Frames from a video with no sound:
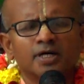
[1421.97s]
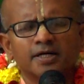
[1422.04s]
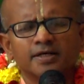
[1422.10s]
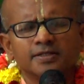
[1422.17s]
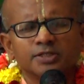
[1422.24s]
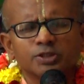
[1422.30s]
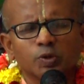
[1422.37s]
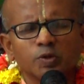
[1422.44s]
uh,
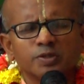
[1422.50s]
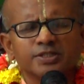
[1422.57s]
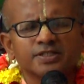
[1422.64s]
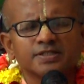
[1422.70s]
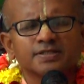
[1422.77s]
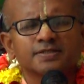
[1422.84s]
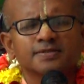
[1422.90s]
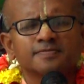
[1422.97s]
the
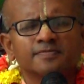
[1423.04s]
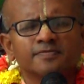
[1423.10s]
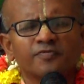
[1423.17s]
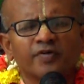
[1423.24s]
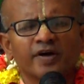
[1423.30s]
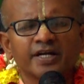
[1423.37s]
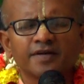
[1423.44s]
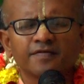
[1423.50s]
soldiers
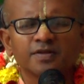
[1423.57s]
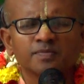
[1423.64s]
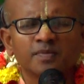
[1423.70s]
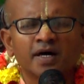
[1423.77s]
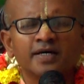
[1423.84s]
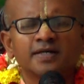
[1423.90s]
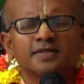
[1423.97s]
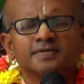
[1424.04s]
fighting with
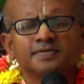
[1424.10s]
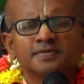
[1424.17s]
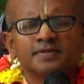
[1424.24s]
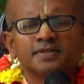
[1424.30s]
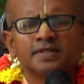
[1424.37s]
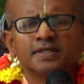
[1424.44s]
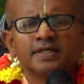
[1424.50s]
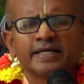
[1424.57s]
Maya,
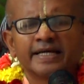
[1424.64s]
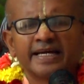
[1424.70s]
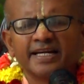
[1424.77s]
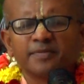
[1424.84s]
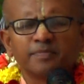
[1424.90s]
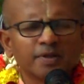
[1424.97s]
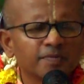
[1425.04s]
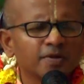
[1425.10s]

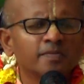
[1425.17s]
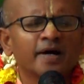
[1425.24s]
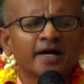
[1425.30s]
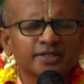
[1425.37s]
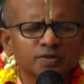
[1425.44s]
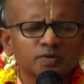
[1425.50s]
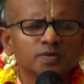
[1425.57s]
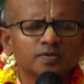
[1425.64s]
getting people
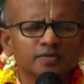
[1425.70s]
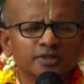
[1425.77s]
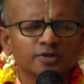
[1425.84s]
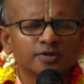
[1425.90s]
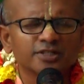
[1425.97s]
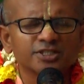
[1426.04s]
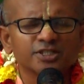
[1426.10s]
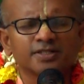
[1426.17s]
back to, you know,
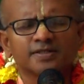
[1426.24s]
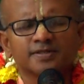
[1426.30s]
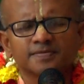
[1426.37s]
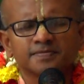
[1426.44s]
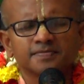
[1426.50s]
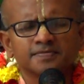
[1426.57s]
Krishna.